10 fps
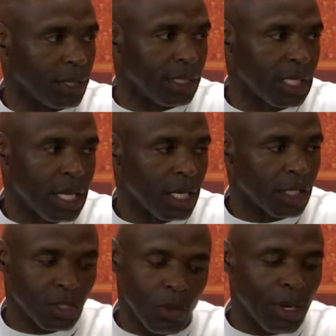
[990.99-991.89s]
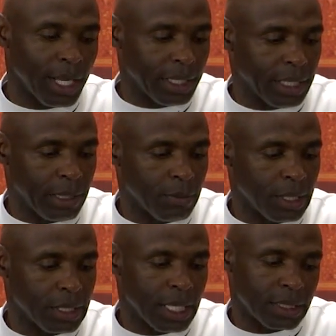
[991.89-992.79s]
But it, it's no mind game,
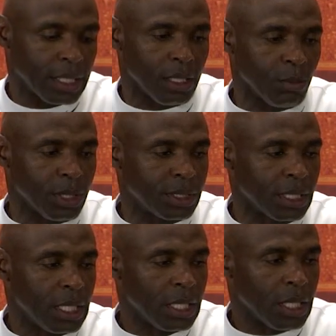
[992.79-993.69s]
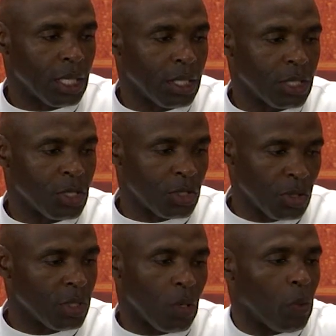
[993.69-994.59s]
and I tell them it's uh, you,
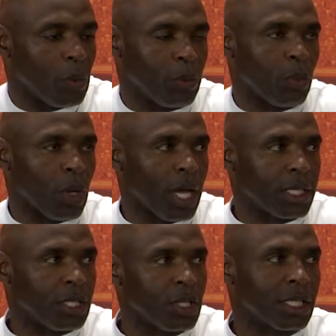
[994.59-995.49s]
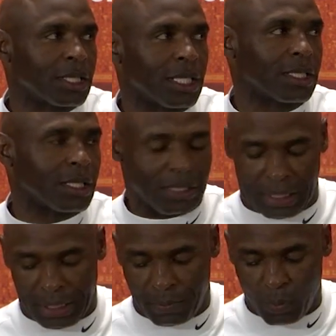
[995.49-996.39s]
you, know, uh, you can sense a
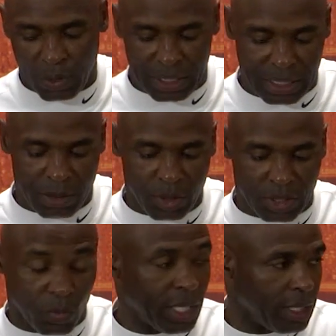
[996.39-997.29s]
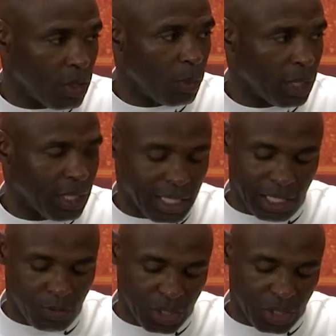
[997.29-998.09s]
team when the team isn't ready to go play a game.